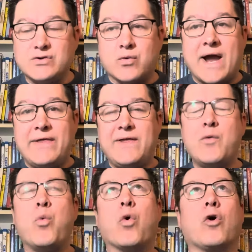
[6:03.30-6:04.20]
right. The
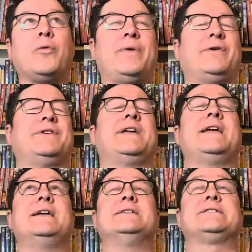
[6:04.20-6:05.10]
world building
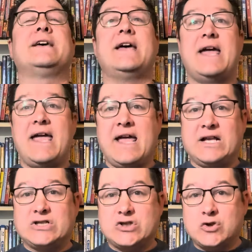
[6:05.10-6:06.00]
is
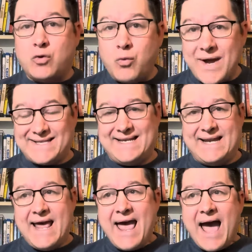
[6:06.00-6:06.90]
exquisite.
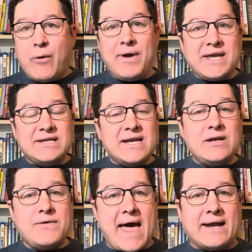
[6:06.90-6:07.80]
And we
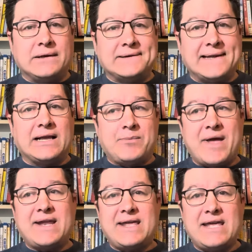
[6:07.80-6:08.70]
continue that a little
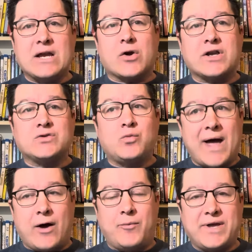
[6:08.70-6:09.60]
bit here as
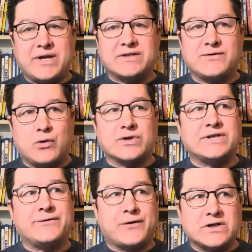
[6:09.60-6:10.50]
well, because, of course,
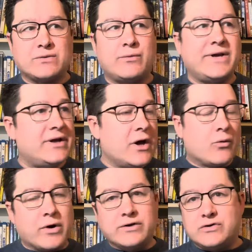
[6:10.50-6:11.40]
in the first one, we
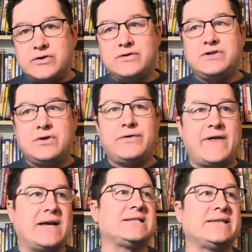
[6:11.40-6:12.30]
were introduced to
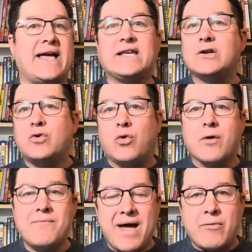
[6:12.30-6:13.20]
things like
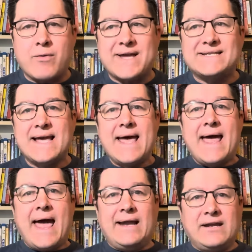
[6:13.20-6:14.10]
core memories.
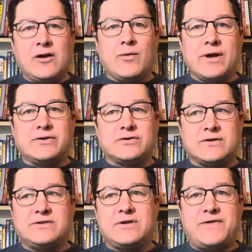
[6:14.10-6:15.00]
And here we're
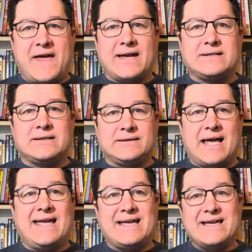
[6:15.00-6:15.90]
introduced to things
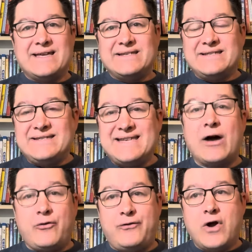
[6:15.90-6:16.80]
like
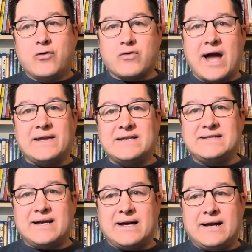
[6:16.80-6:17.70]
self.
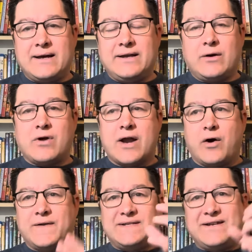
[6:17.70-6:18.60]
Riley's, you know, got
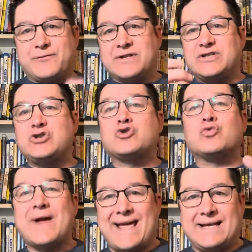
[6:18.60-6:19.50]
all these different
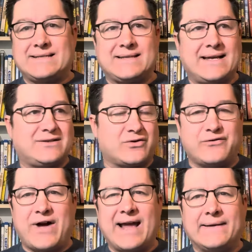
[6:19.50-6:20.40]
strings, like sort of
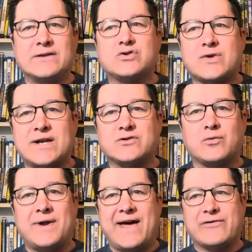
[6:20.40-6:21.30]
violin strings or
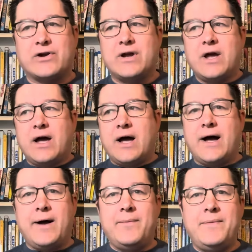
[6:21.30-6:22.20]
whatever,
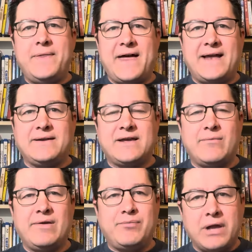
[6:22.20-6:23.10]
that can
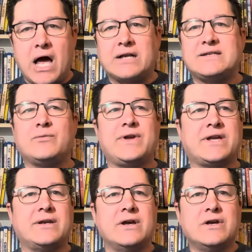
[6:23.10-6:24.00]
be plucked, and we
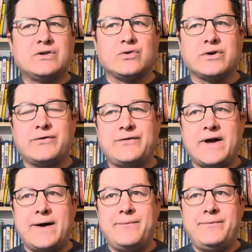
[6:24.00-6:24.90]
can sort of
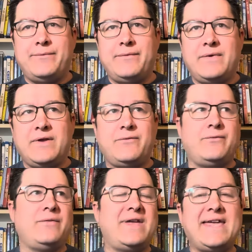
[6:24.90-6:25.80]

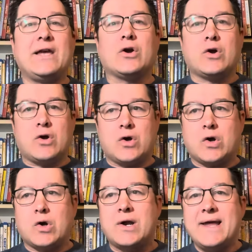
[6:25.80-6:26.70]
hear
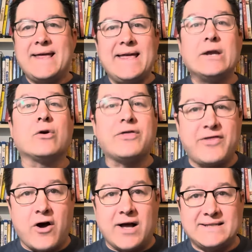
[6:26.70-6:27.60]
her inner
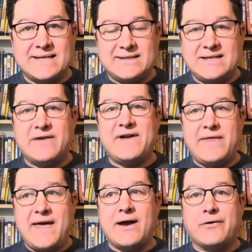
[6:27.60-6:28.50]
thoughts and stuff,
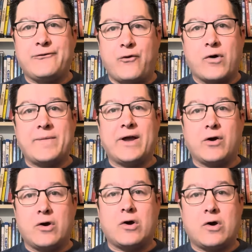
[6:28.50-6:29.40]
and they are forming
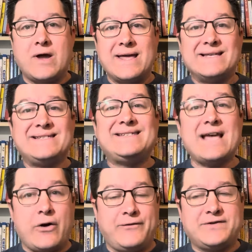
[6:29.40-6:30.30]
her
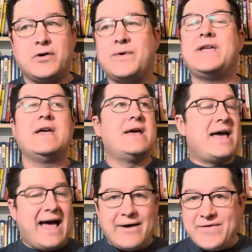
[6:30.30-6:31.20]
self. So we
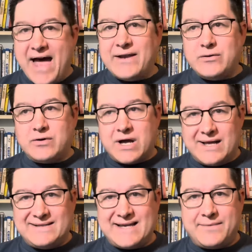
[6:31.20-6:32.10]
have that new
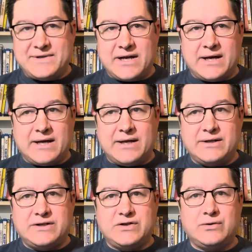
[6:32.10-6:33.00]
concept
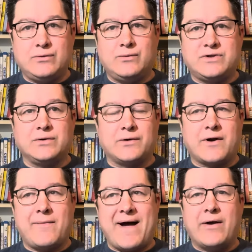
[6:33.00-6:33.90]
to
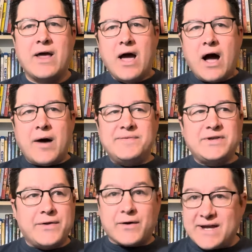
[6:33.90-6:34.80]
learn about.
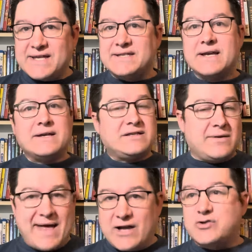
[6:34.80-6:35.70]
So there is
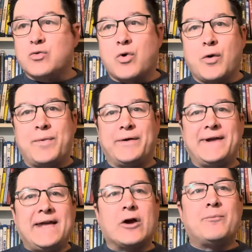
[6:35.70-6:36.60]
some extra world
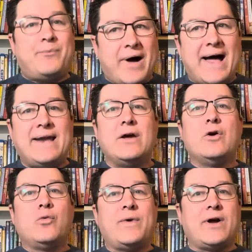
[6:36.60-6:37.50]
building here, but
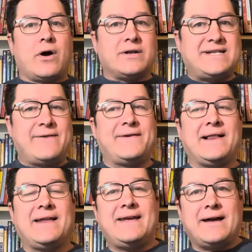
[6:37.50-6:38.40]
we are
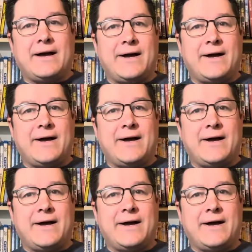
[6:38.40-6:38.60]
definitely